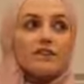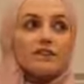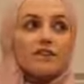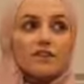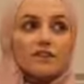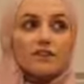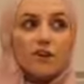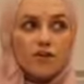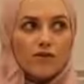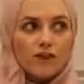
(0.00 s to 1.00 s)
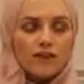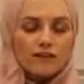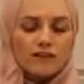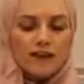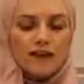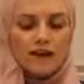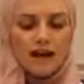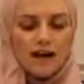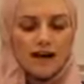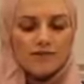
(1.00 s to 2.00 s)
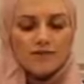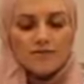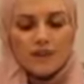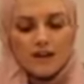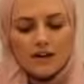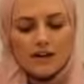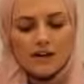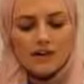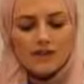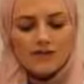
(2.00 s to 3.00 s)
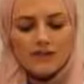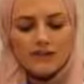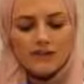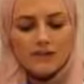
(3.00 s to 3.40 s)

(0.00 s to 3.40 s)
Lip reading: concerns converts. And I think there is,